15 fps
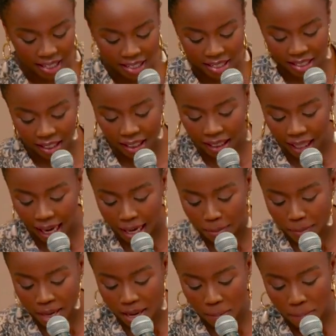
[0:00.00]
is
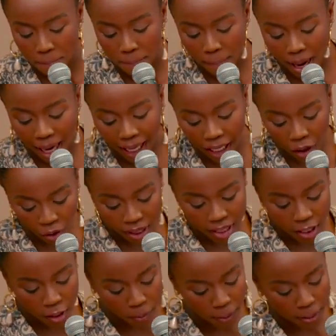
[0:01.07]
climate
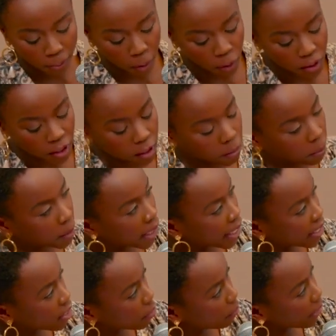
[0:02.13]
migrants, people
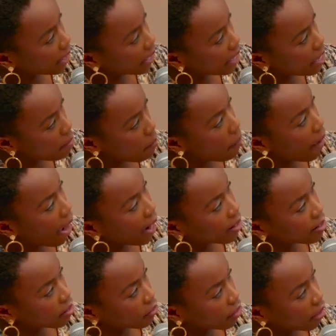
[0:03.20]
displaced by the
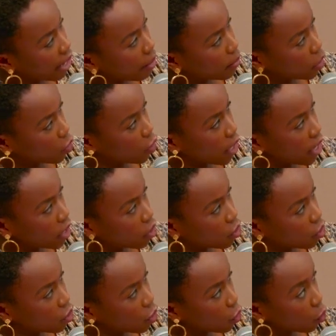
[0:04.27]
impacts of climate
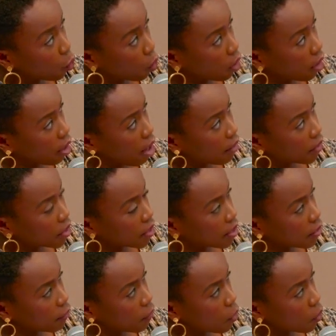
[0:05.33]
change. Your work obviously
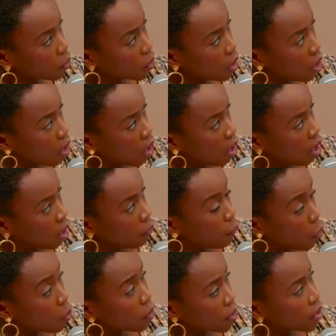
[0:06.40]

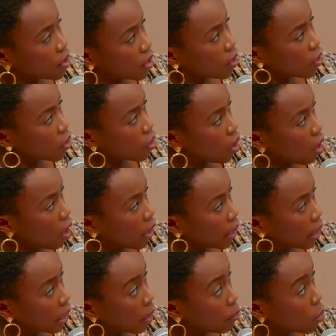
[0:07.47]
focuses on
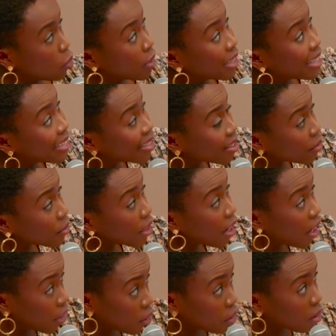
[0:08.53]
communities of
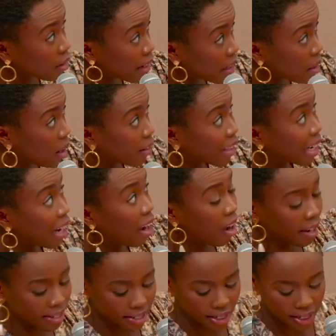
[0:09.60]
color and on the
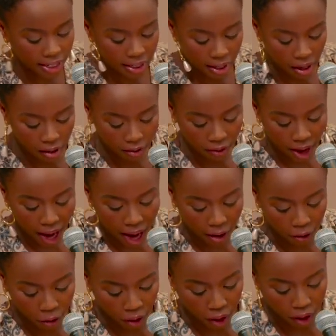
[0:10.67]
continent of
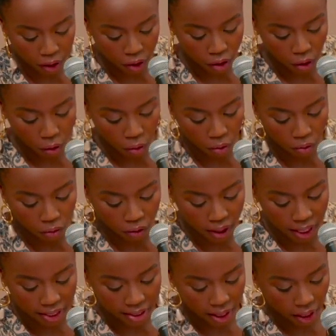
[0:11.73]
Africa. So
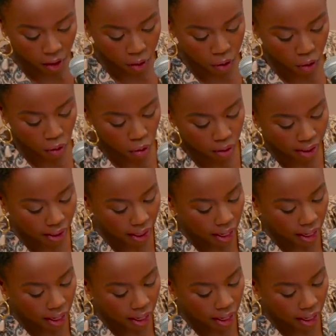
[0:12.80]
Vanessa, I also know that